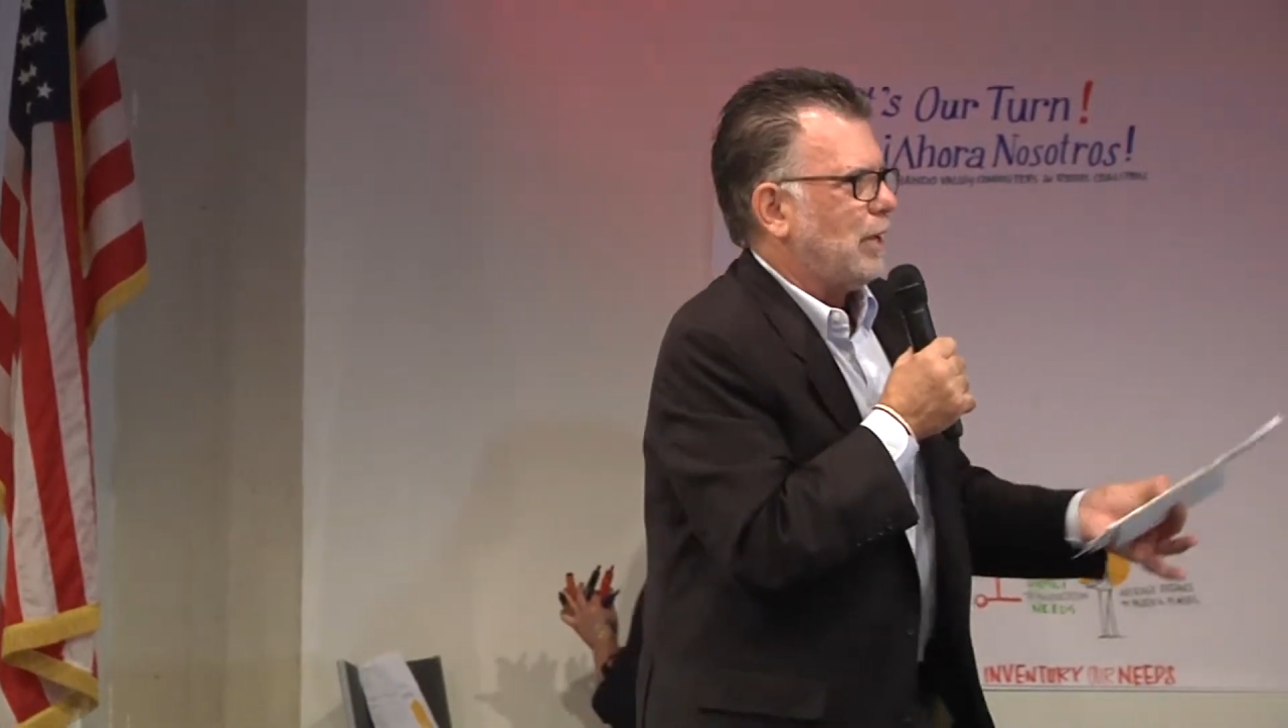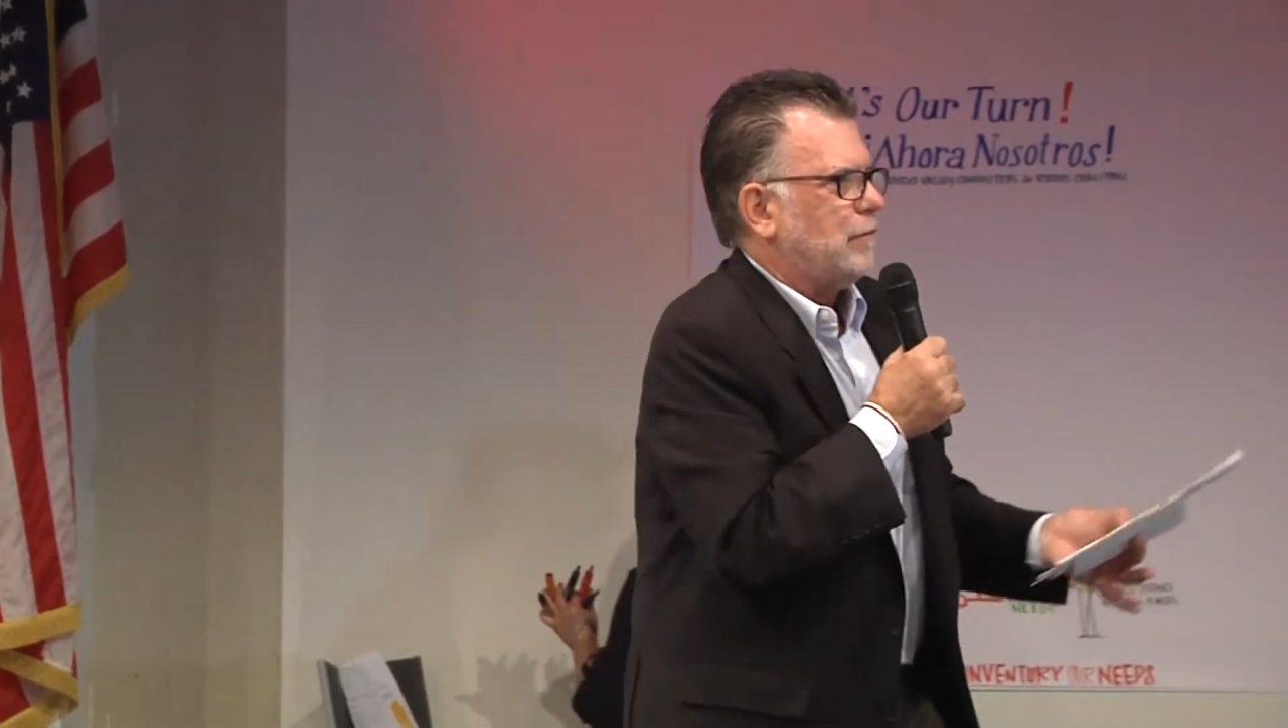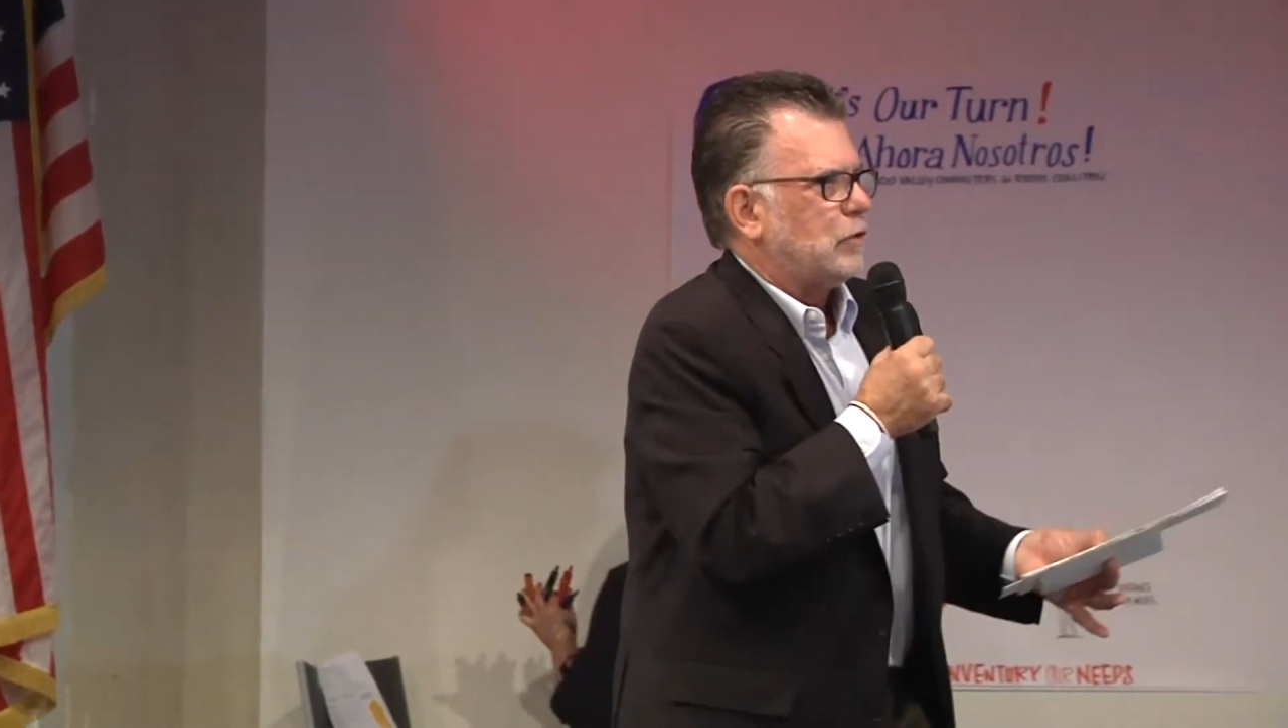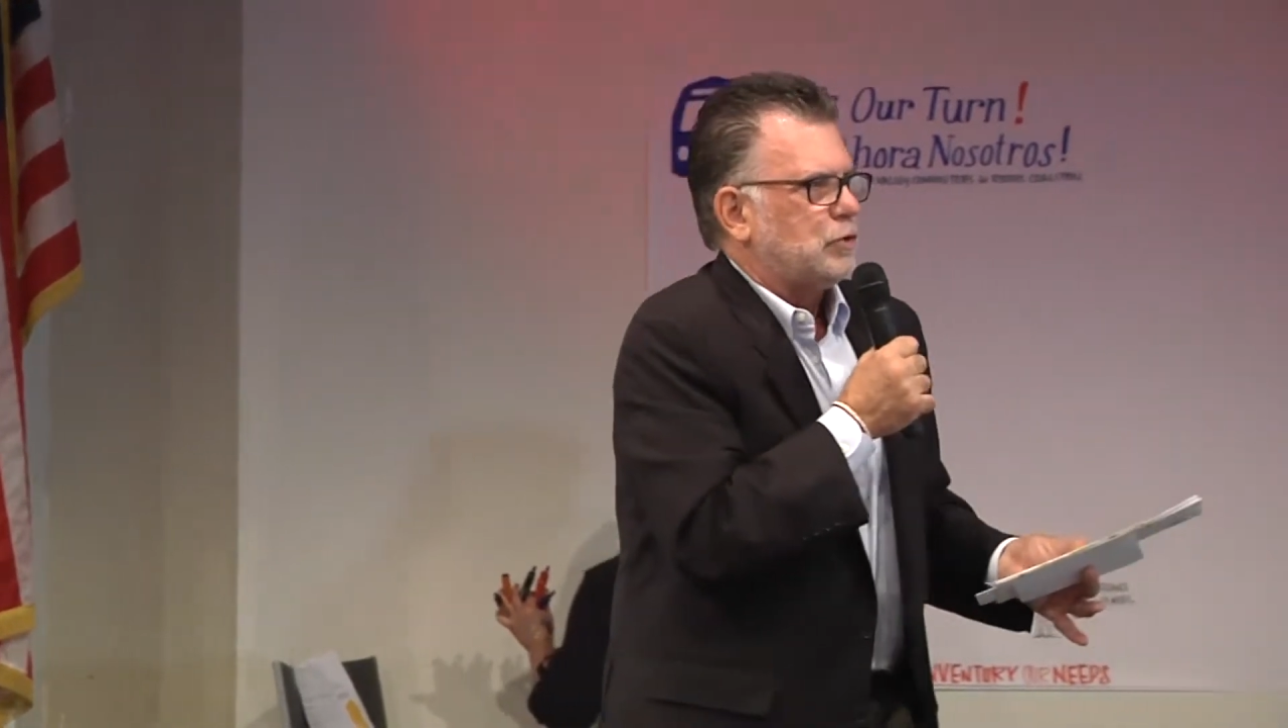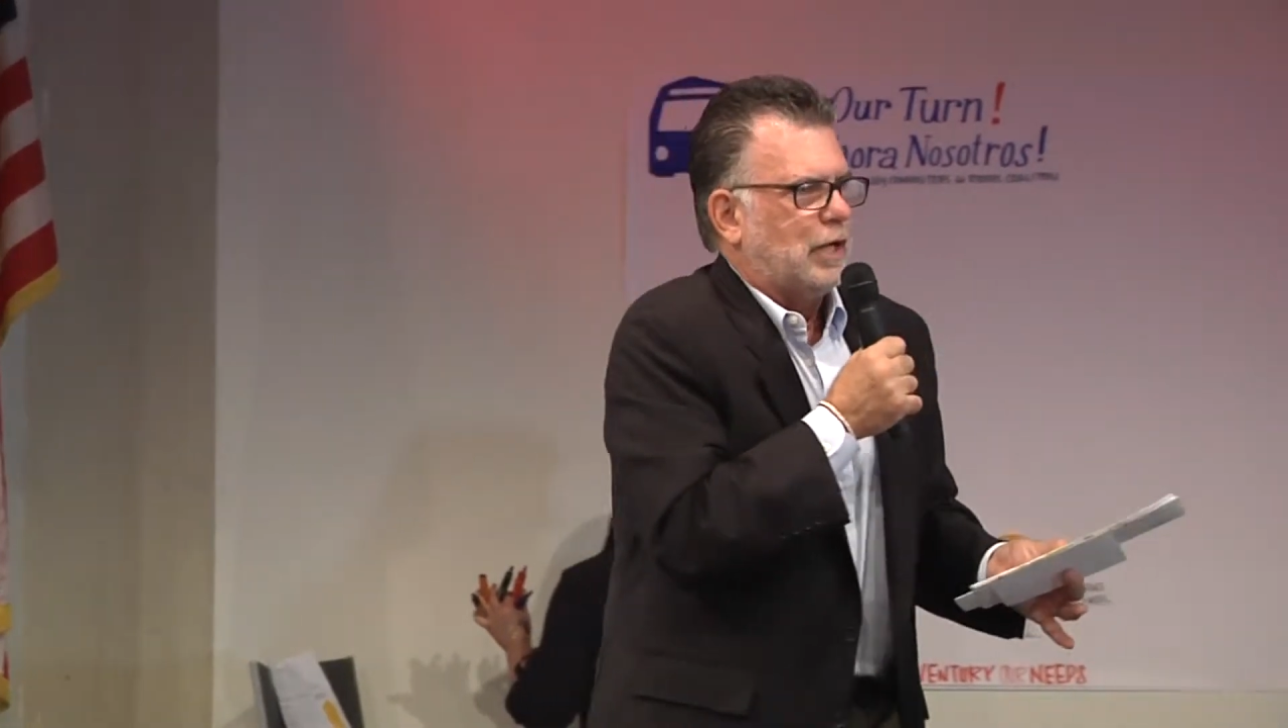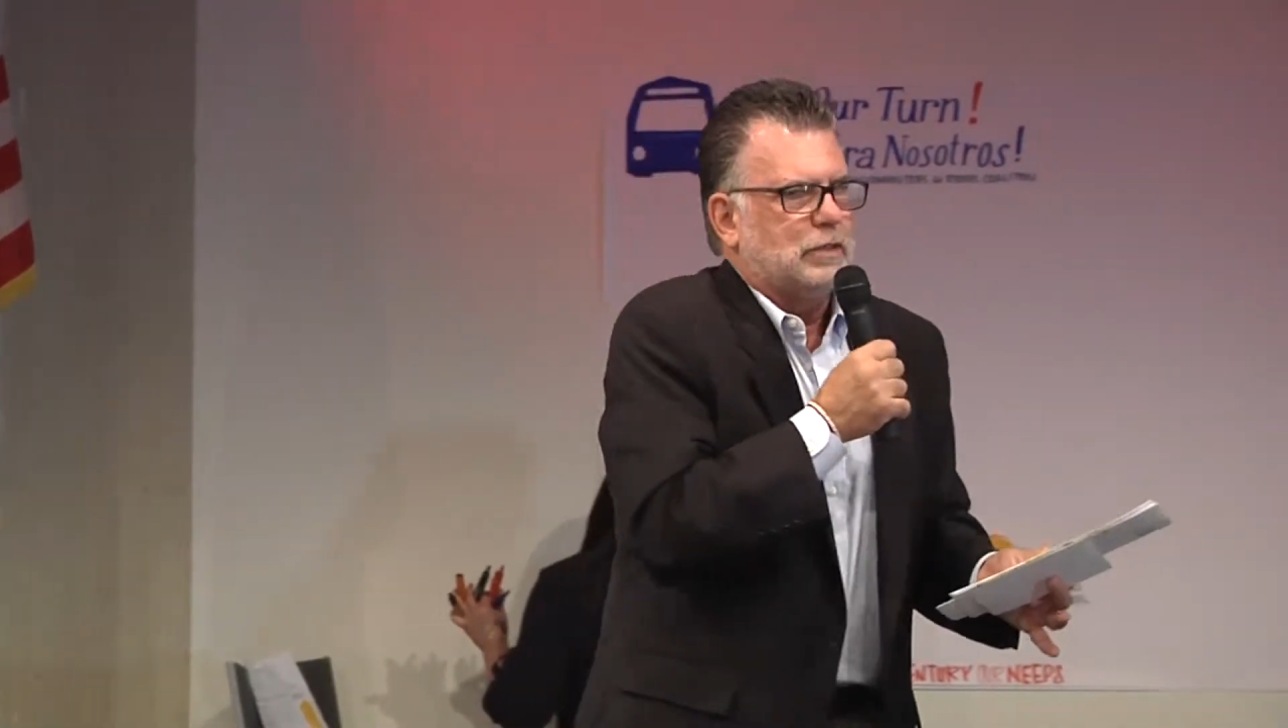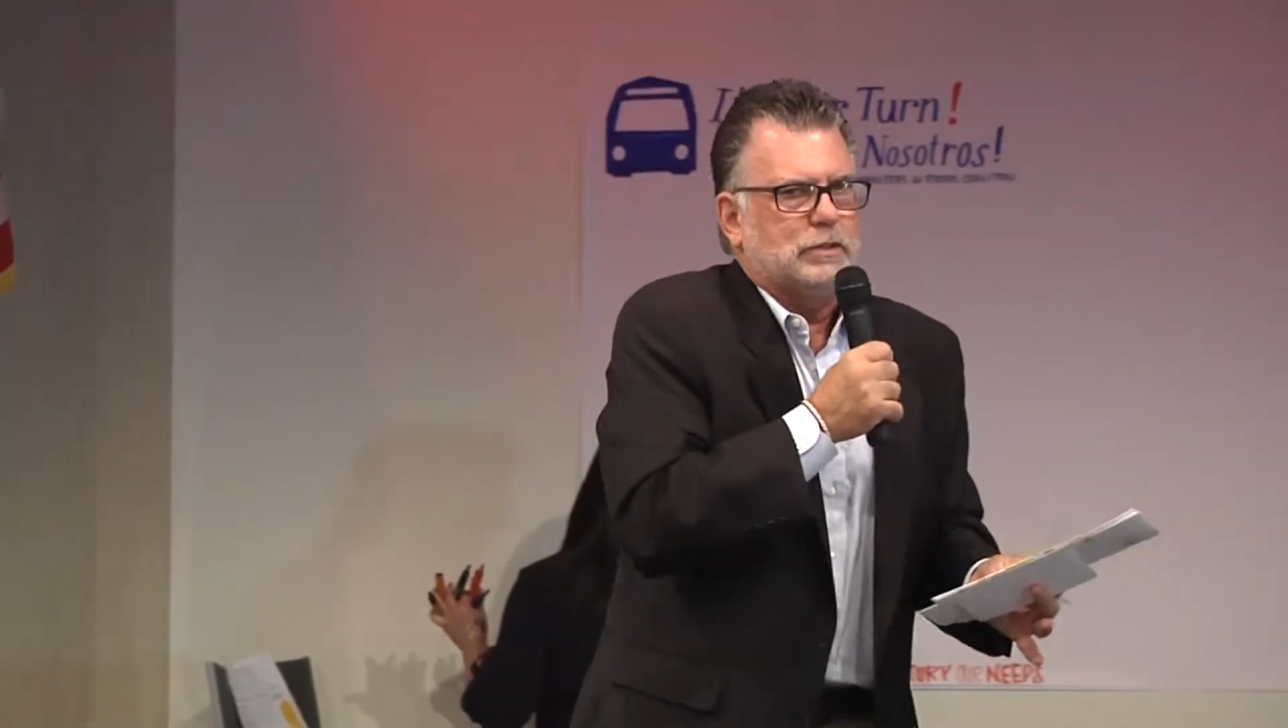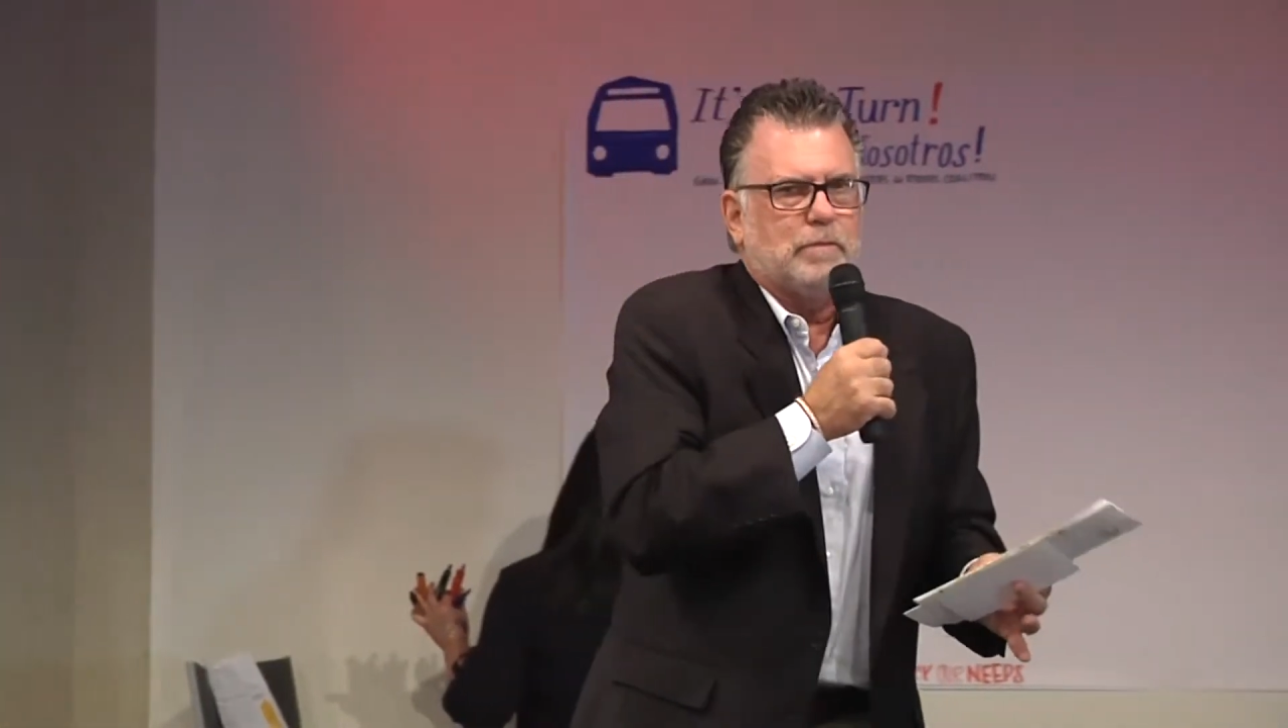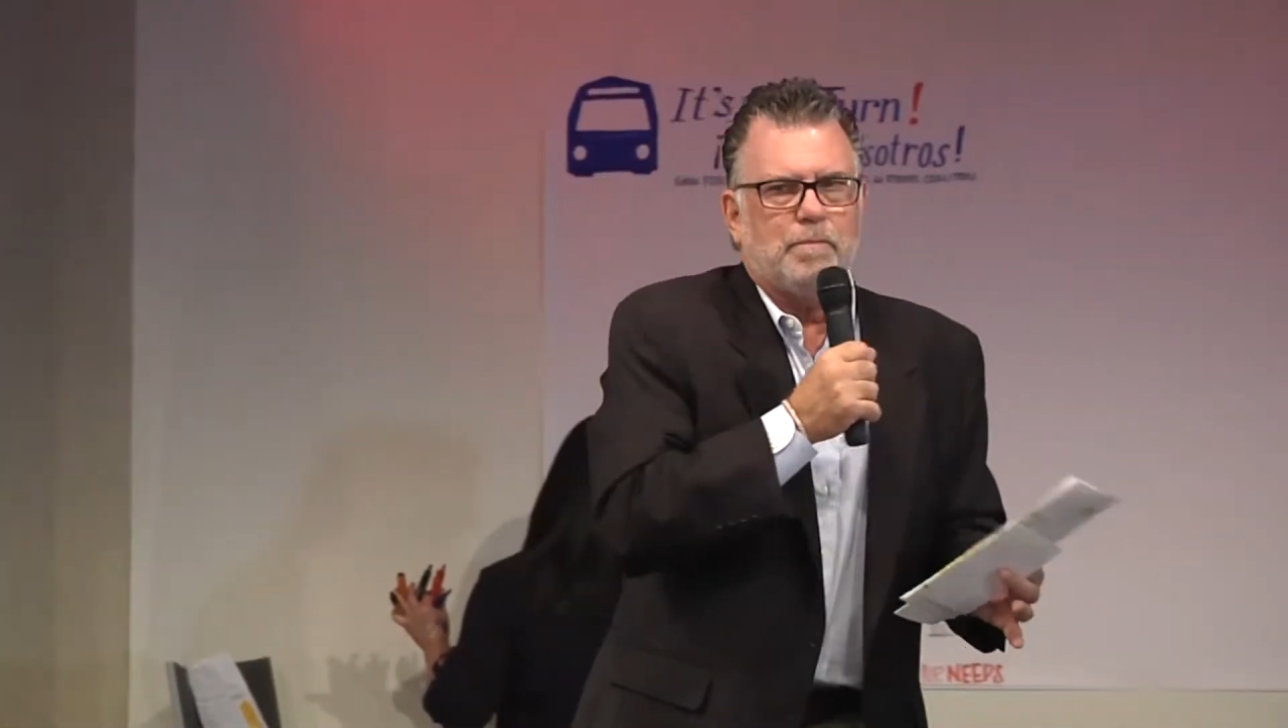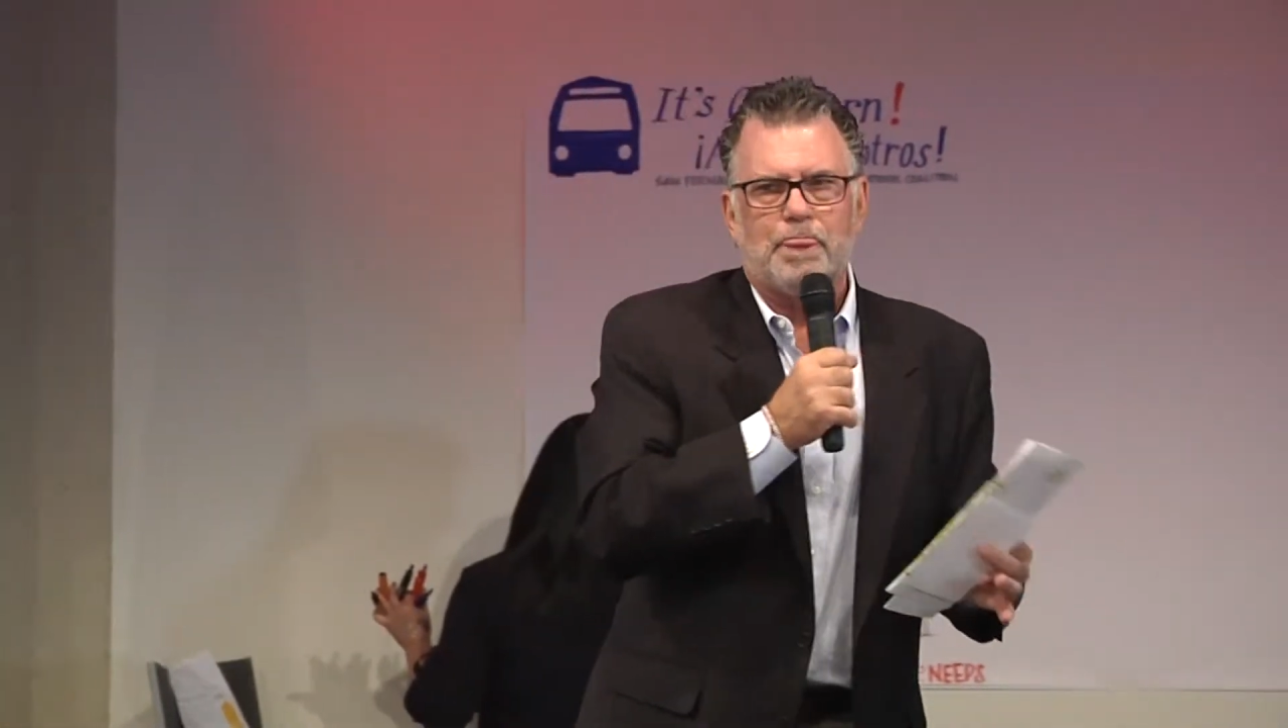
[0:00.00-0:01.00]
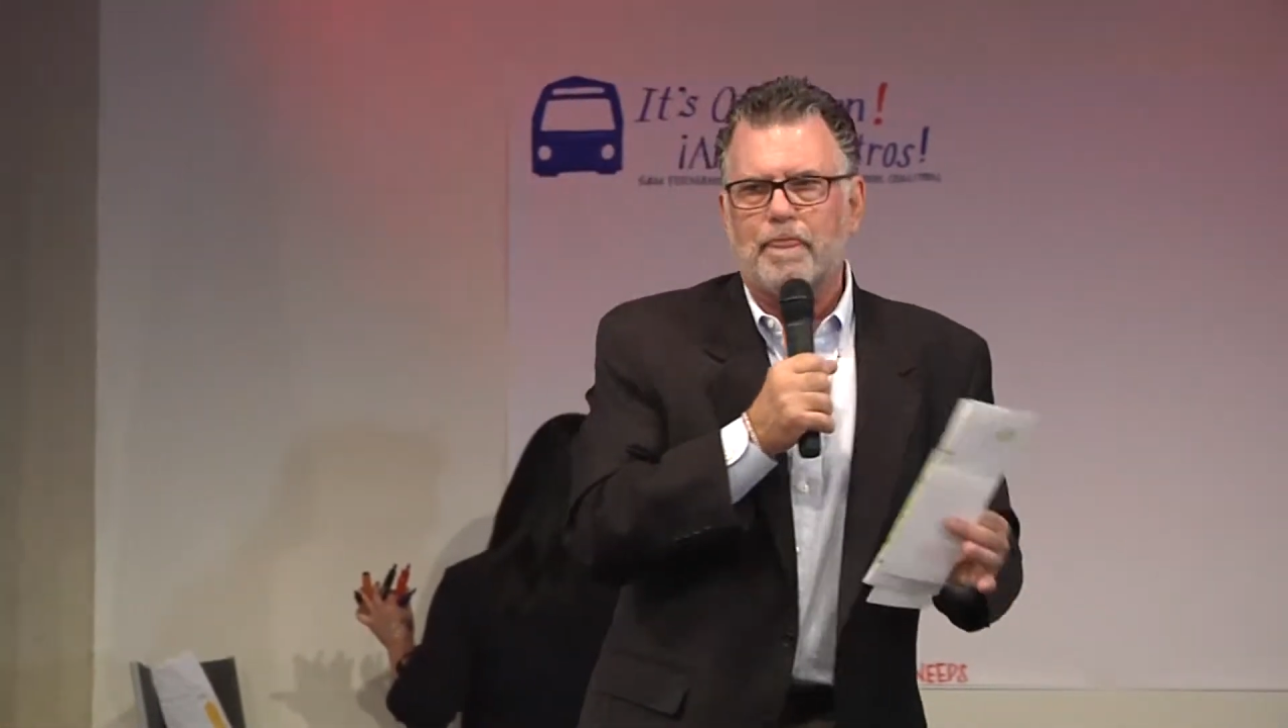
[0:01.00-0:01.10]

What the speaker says: we have no transit.